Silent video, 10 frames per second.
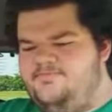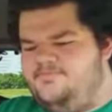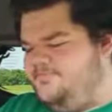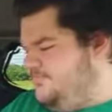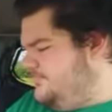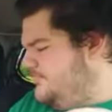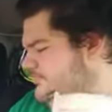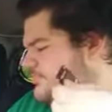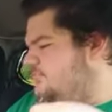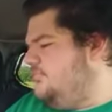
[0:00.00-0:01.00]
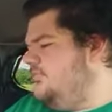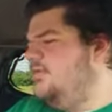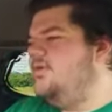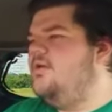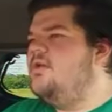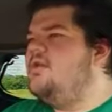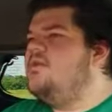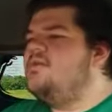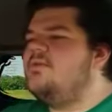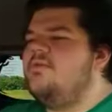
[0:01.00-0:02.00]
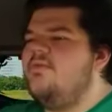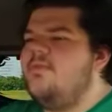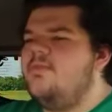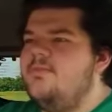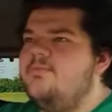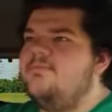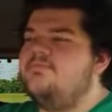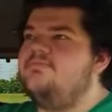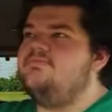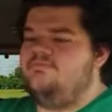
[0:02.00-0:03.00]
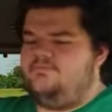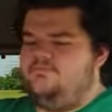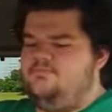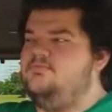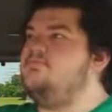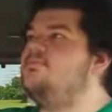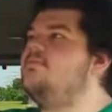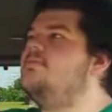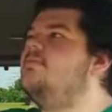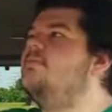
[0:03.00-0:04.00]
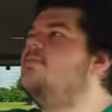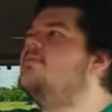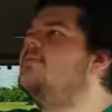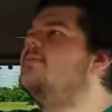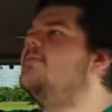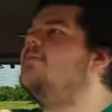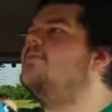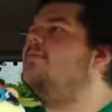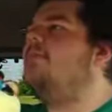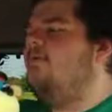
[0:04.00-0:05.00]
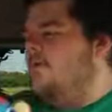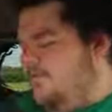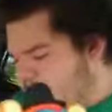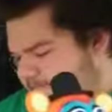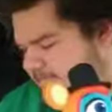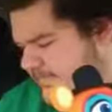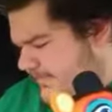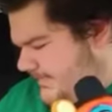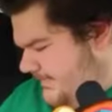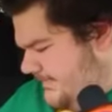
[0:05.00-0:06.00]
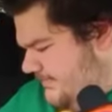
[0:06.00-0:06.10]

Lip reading: [no speech]